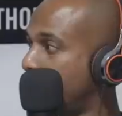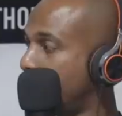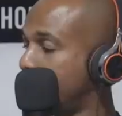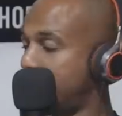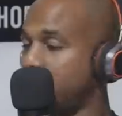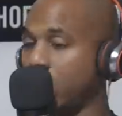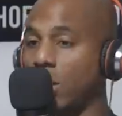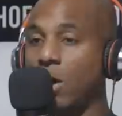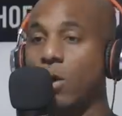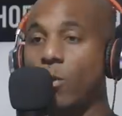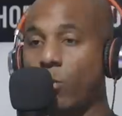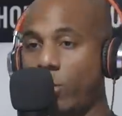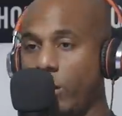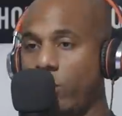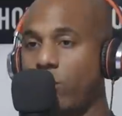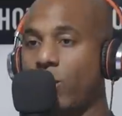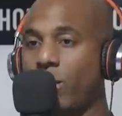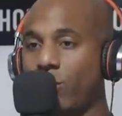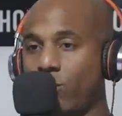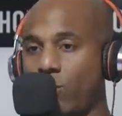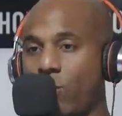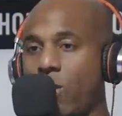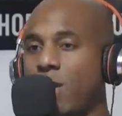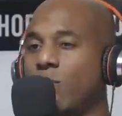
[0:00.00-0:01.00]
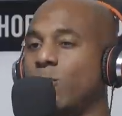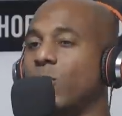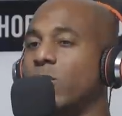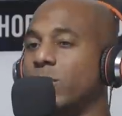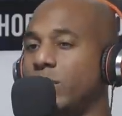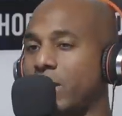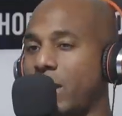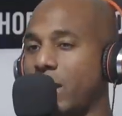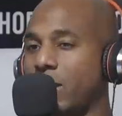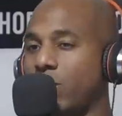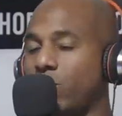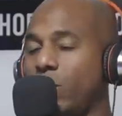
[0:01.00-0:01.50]
Listen, we want one more
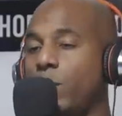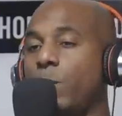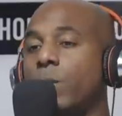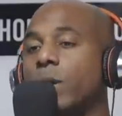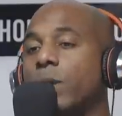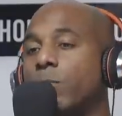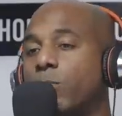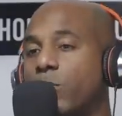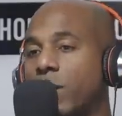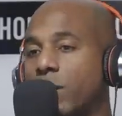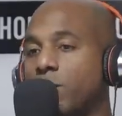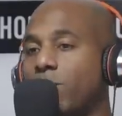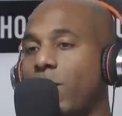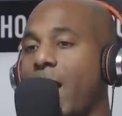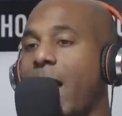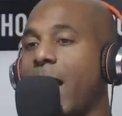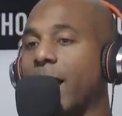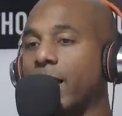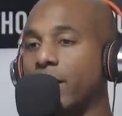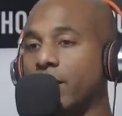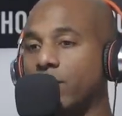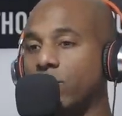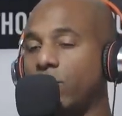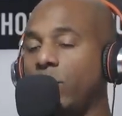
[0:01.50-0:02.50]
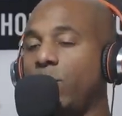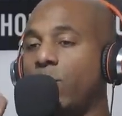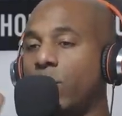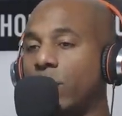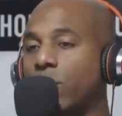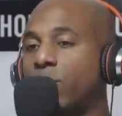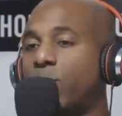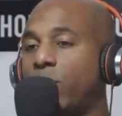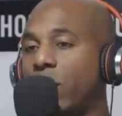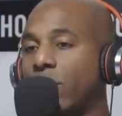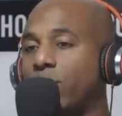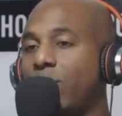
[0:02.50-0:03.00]
day. We want to bring back. We want
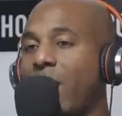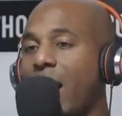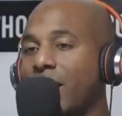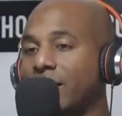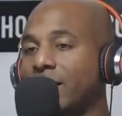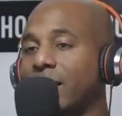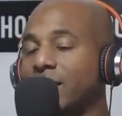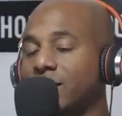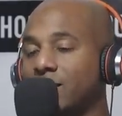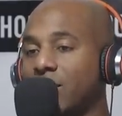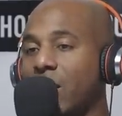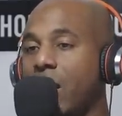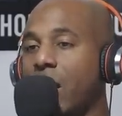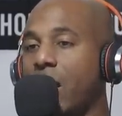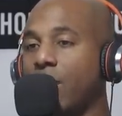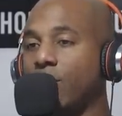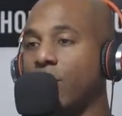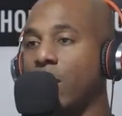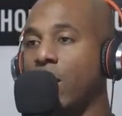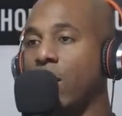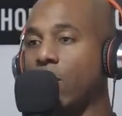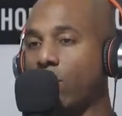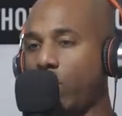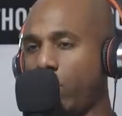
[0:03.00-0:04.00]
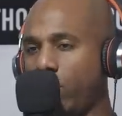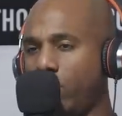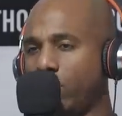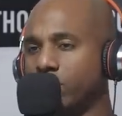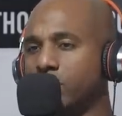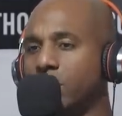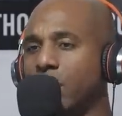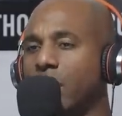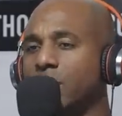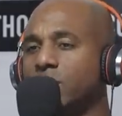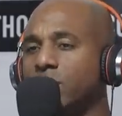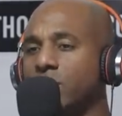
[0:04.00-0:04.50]
to bring back that time when we
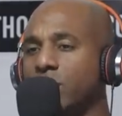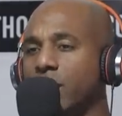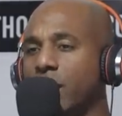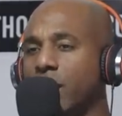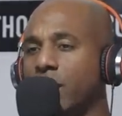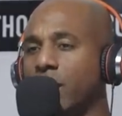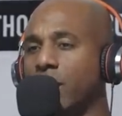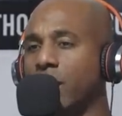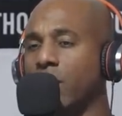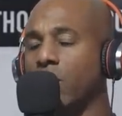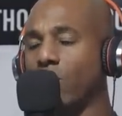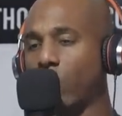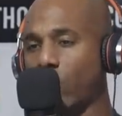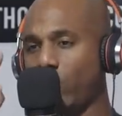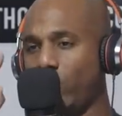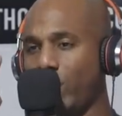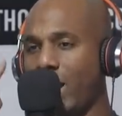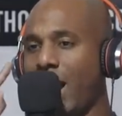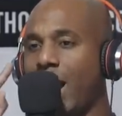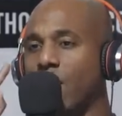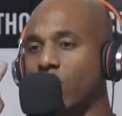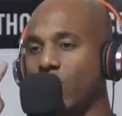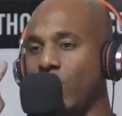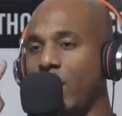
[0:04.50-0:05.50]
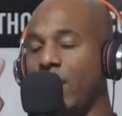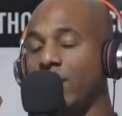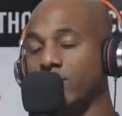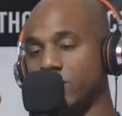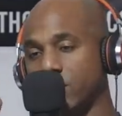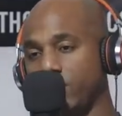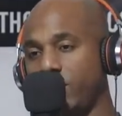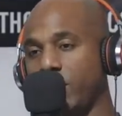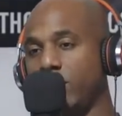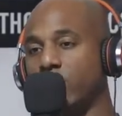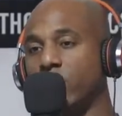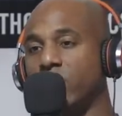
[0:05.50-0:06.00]
was legendary, when we had waves
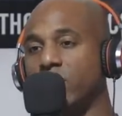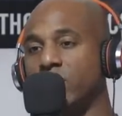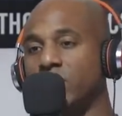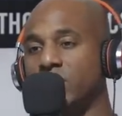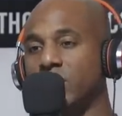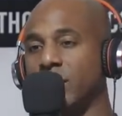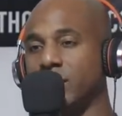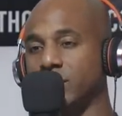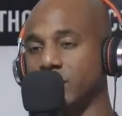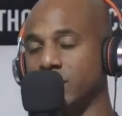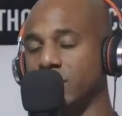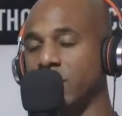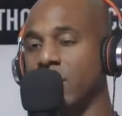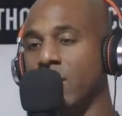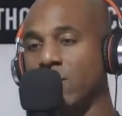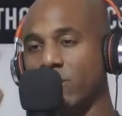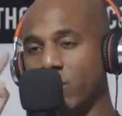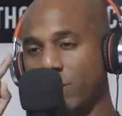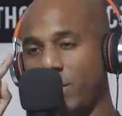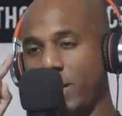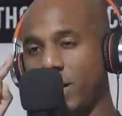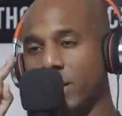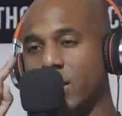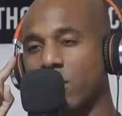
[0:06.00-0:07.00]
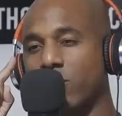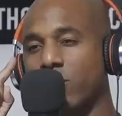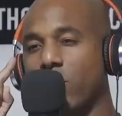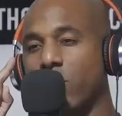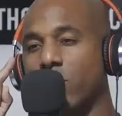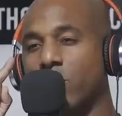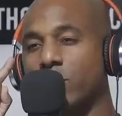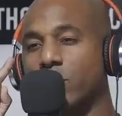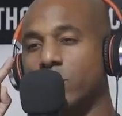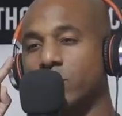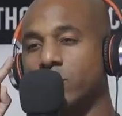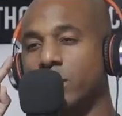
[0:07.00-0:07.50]
and people didn't judge us for being
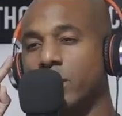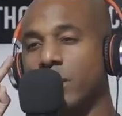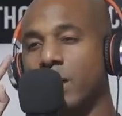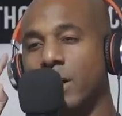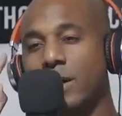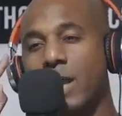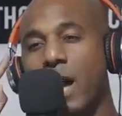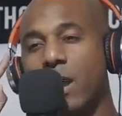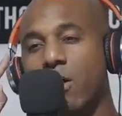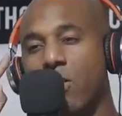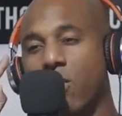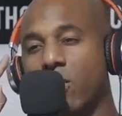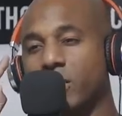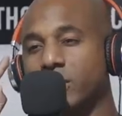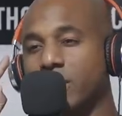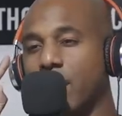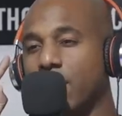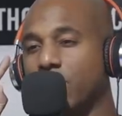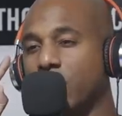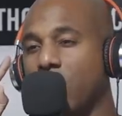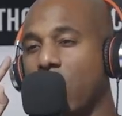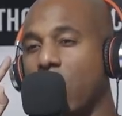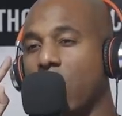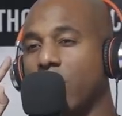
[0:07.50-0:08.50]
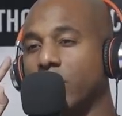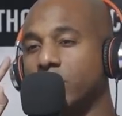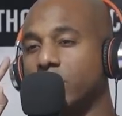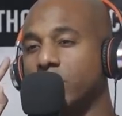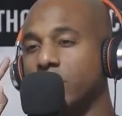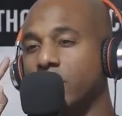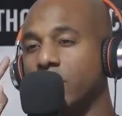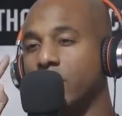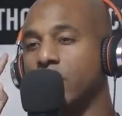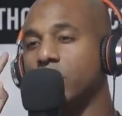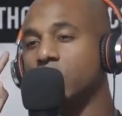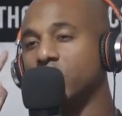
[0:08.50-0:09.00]
convertibles and not hardtop cars.
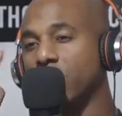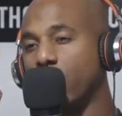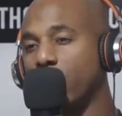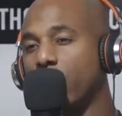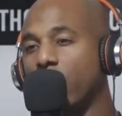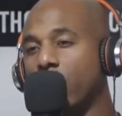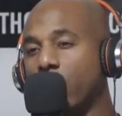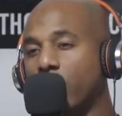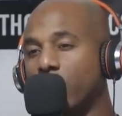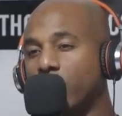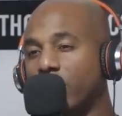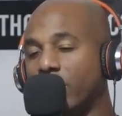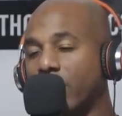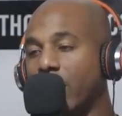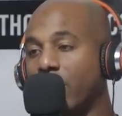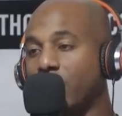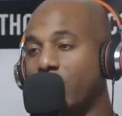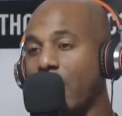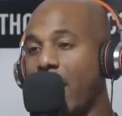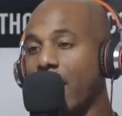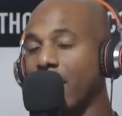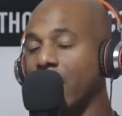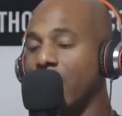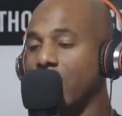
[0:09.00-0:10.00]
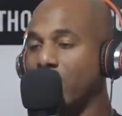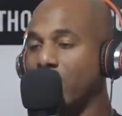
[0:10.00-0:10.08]
So we're going to bring that back.